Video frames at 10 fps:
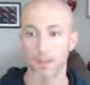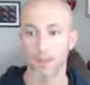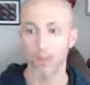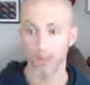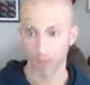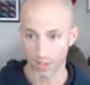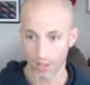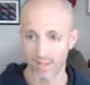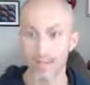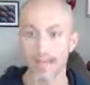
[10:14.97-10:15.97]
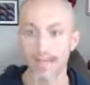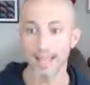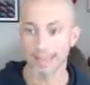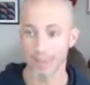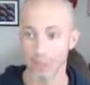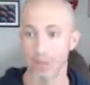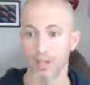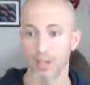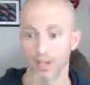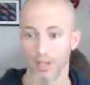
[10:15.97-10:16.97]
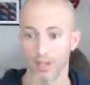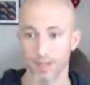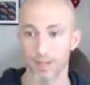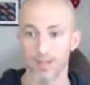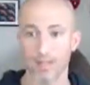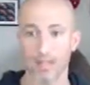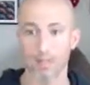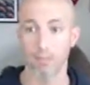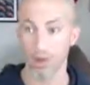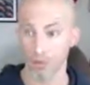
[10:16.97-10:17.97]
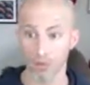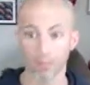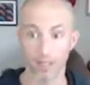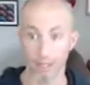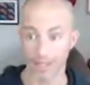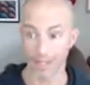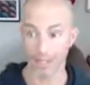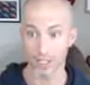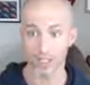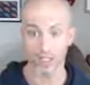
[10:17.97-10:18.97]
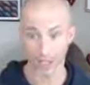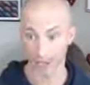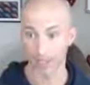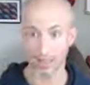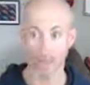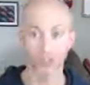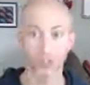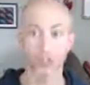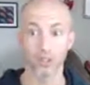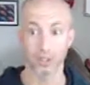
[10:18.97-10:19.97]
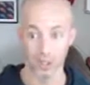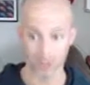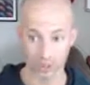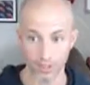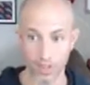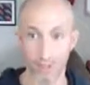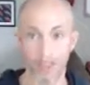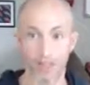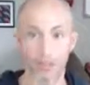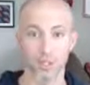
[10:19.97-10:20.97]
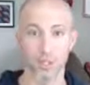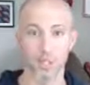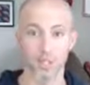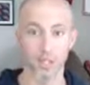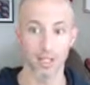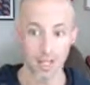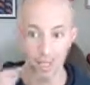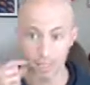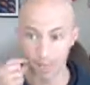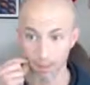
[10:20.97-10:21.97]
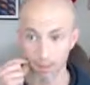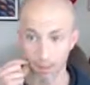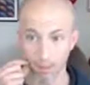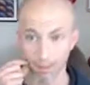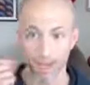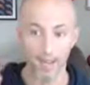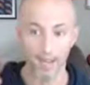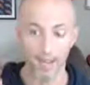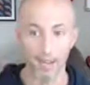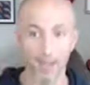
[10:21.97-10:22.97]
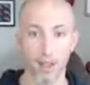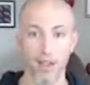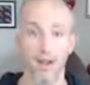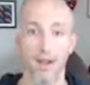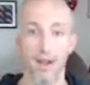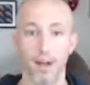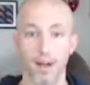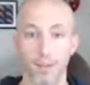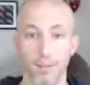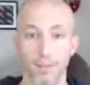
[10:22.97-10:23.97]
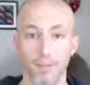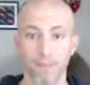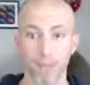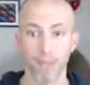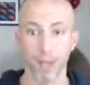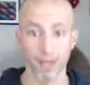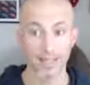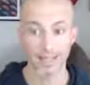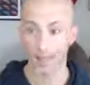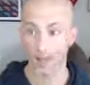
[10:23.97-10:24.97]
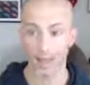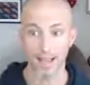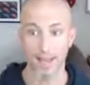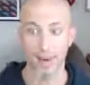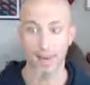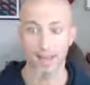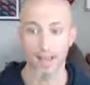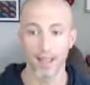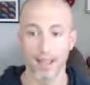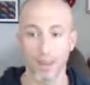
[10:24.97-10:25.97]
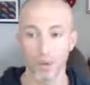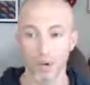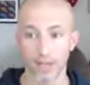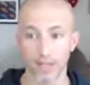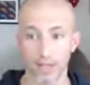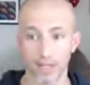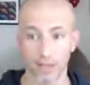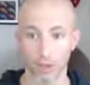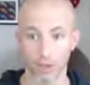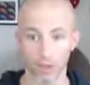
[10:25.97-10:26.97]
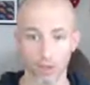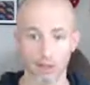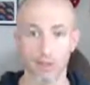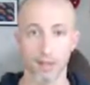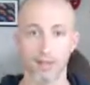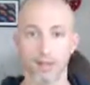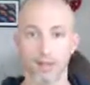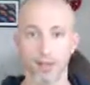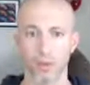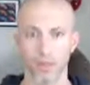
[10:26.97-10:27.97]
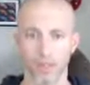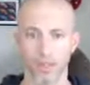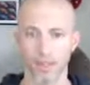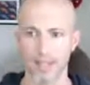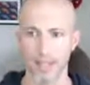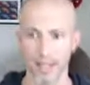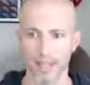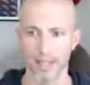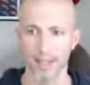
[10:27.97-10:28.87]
with their day-to-day like triaging of things, like monitoring their medications, counting them, making sure that they took them, making sure that they didn't cheat them and, you know, hide them. Talking to them at night when they had acute crisis. They would go to full-time talk therapy during the day